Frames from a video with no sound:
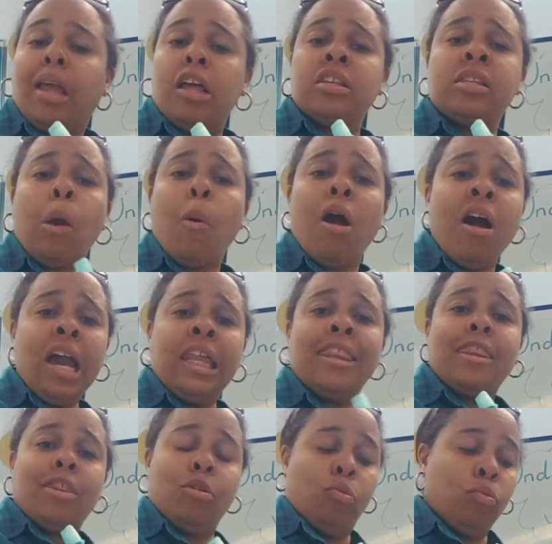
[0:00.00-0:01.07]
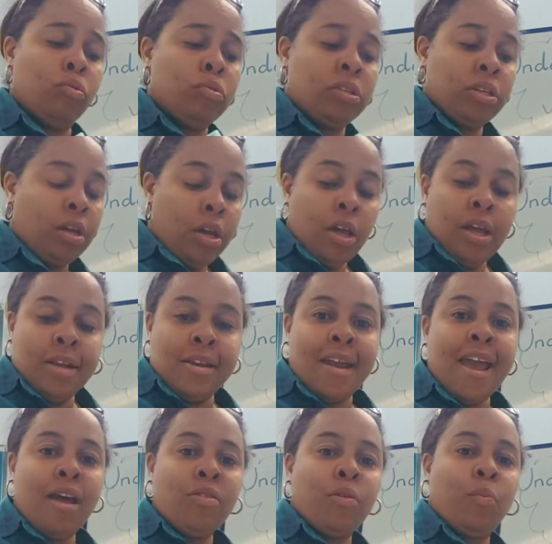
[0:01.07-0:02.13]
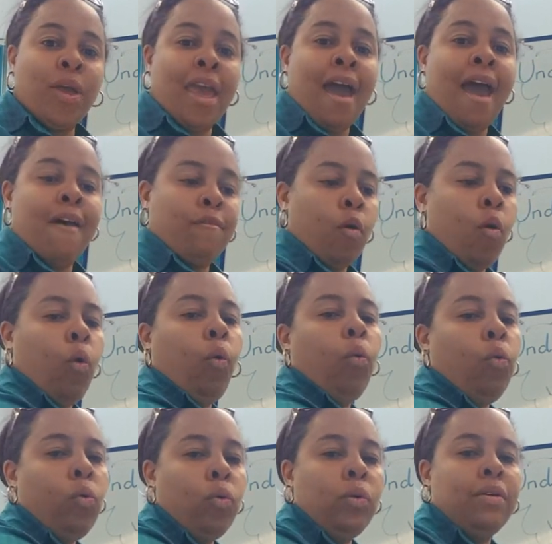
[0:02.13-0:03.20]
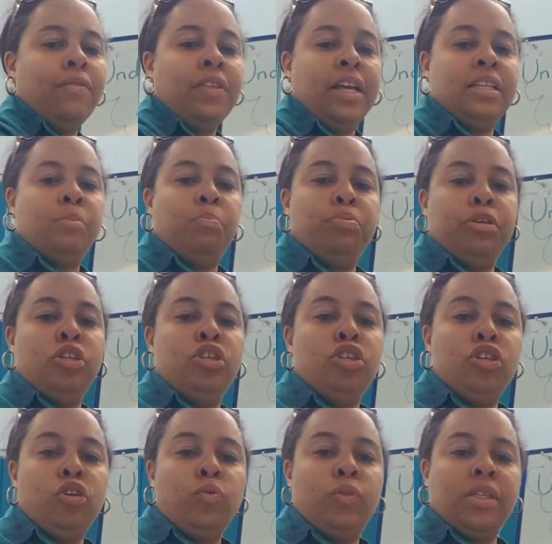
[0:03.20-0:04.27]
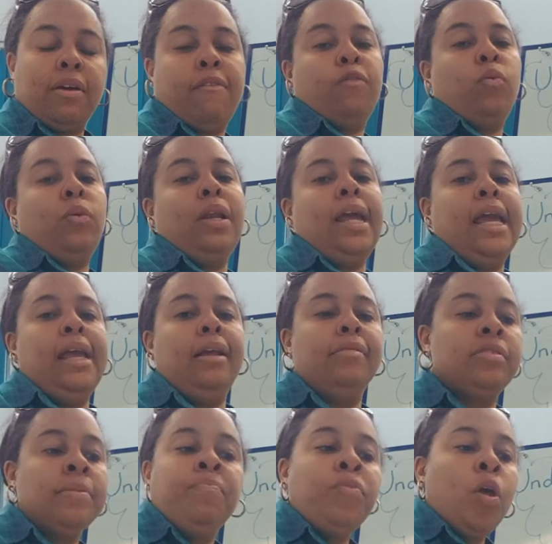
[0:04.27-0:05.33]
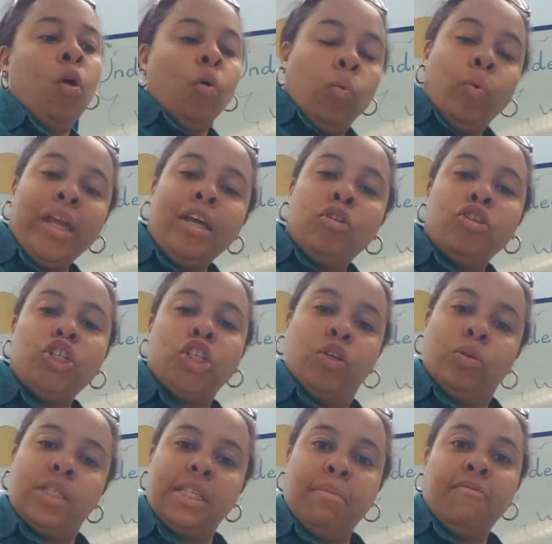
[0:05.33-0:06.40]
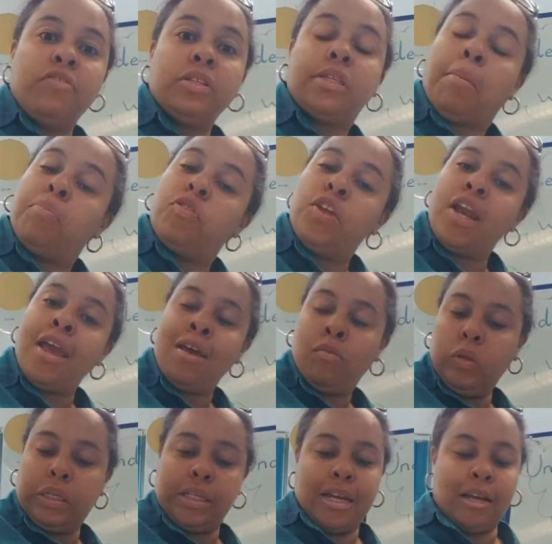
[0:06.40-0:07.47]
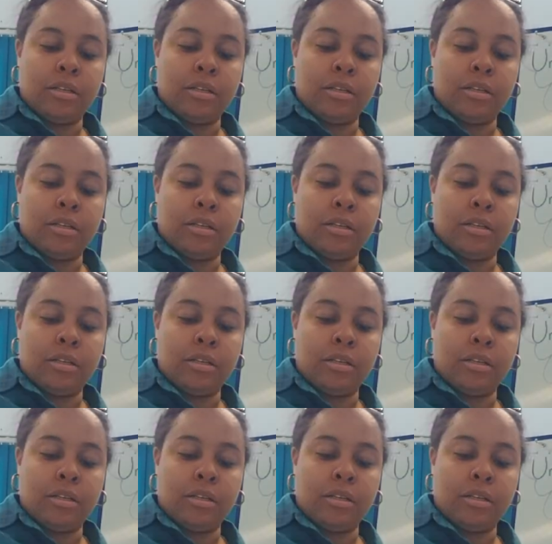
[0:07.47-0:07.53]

So I thought, now that we have all of these beautiful leaves, we could use them for something else now.